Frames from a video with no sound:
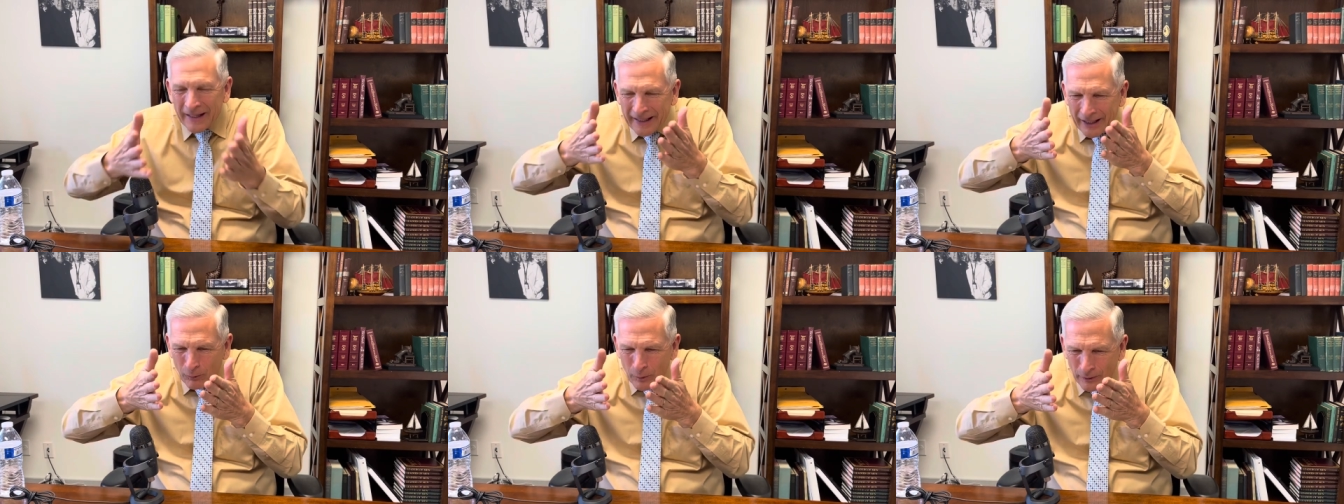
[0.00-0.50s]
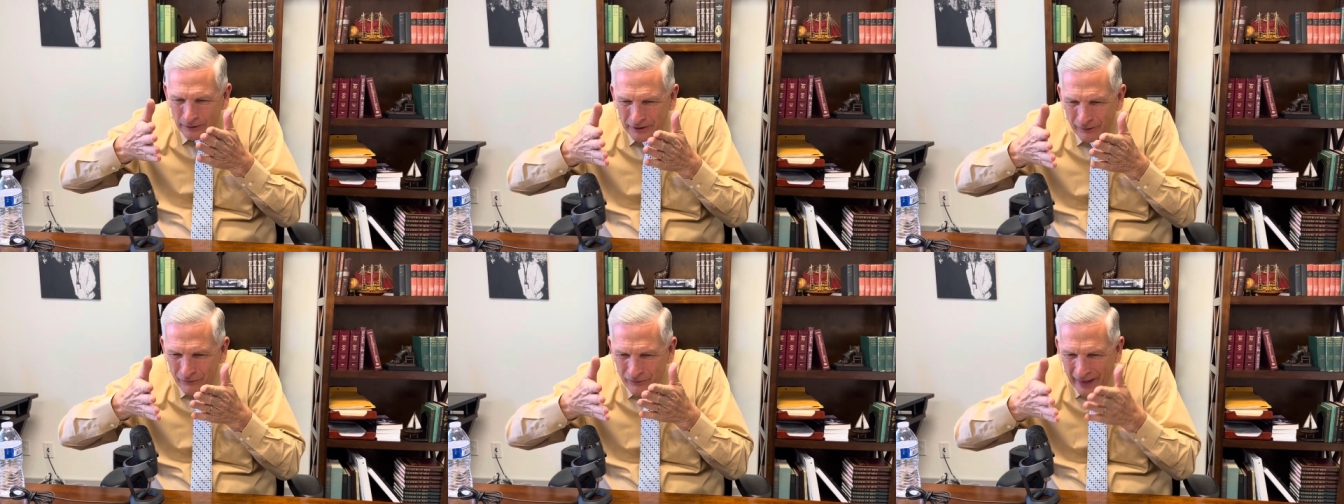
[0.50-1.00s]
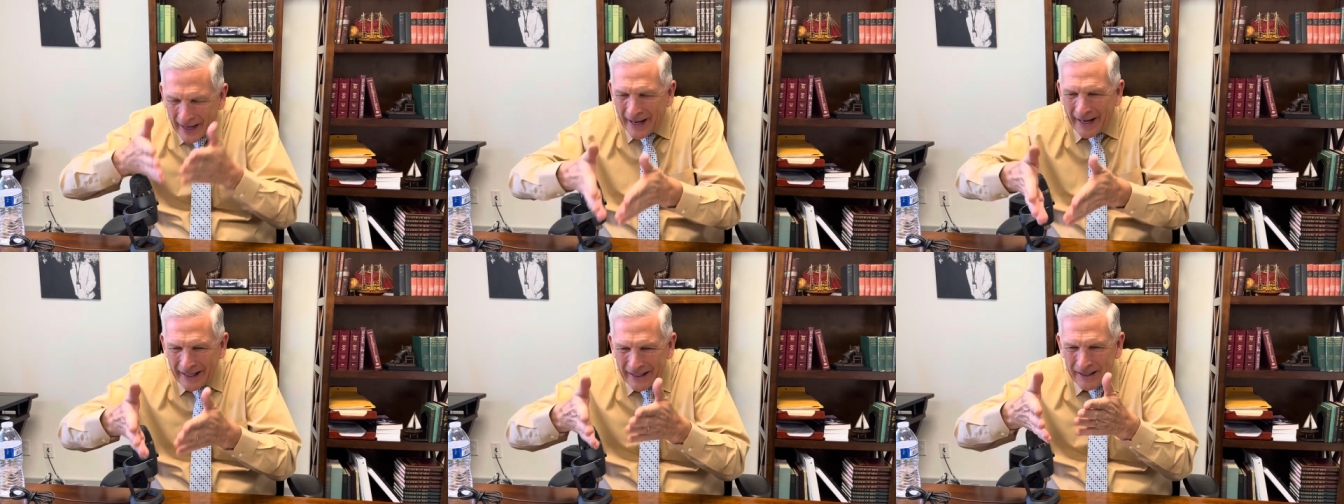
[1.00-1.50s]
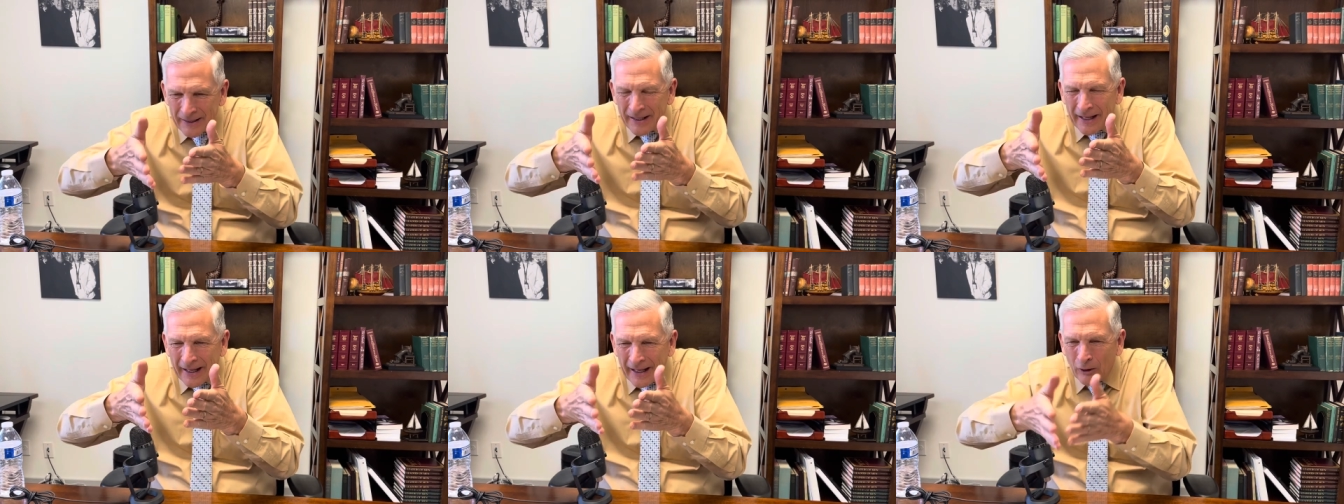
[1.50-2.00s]
It will divide.
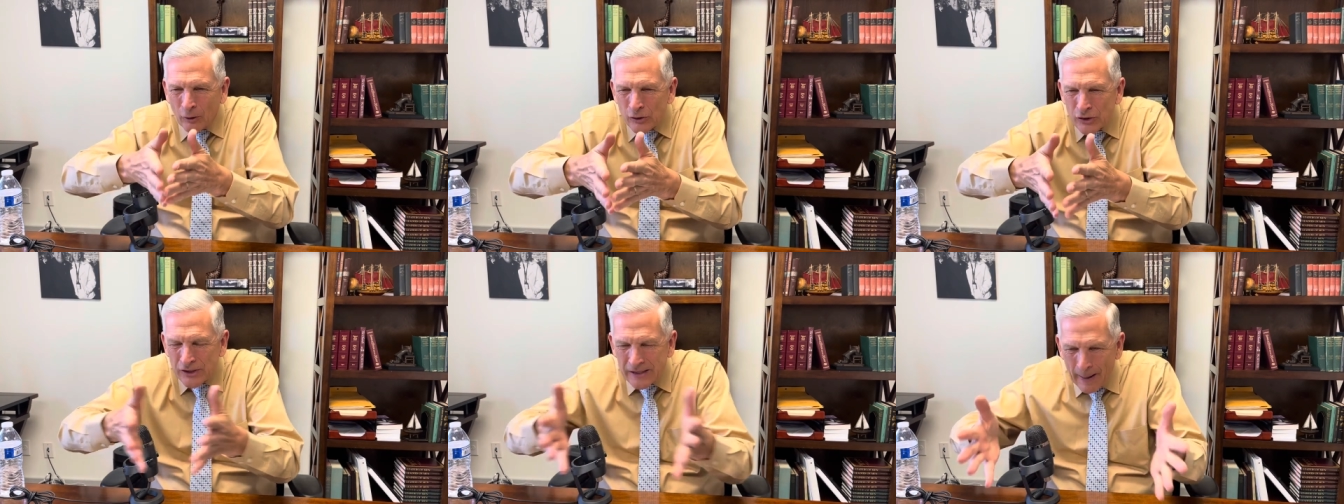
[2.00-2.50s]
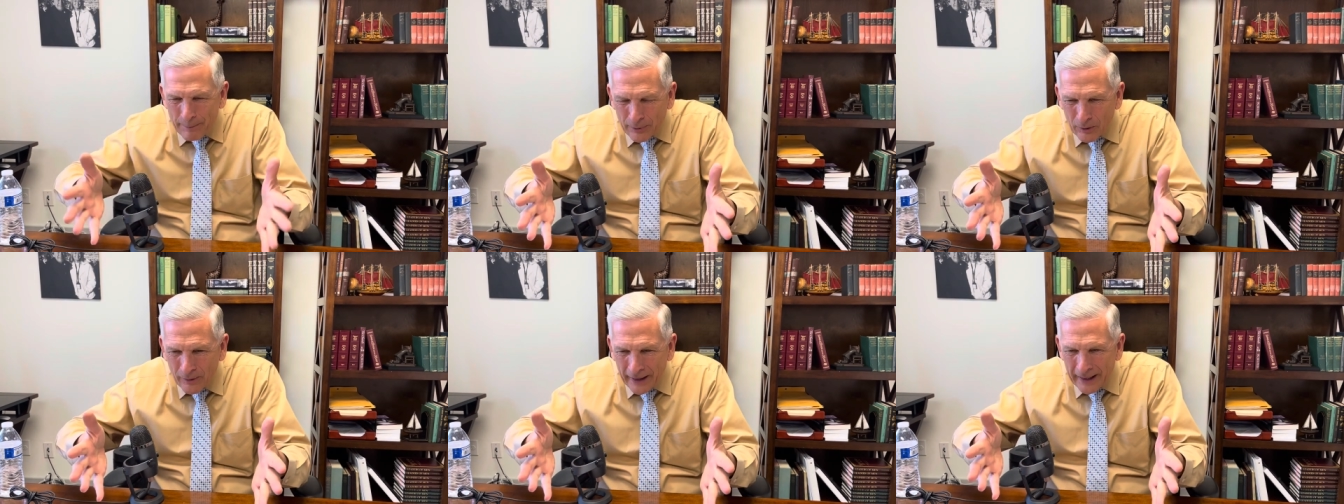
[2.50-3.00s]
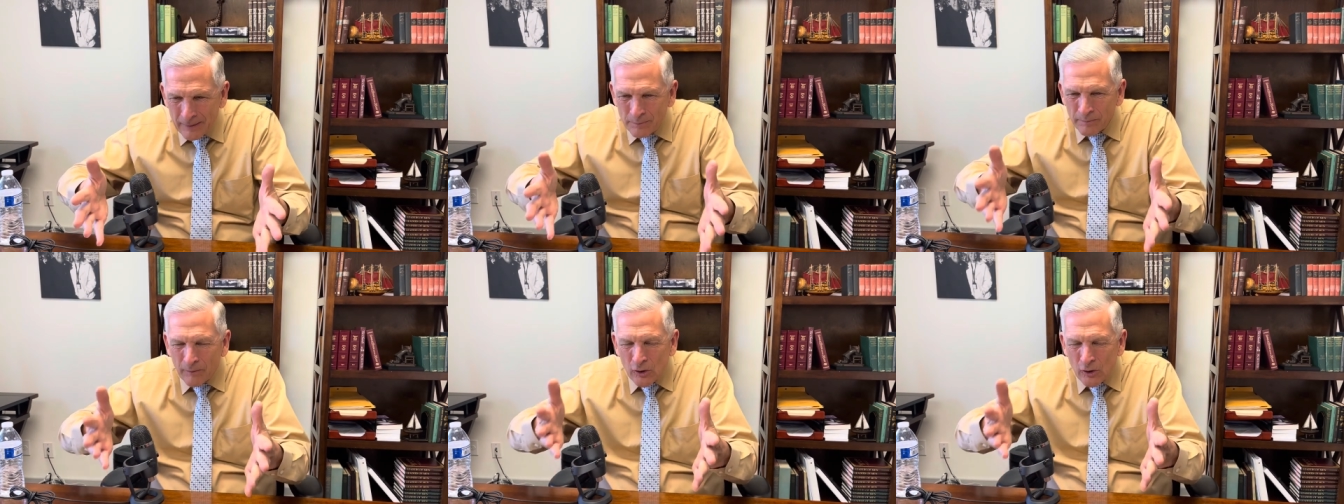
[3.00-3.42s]
It'll separate.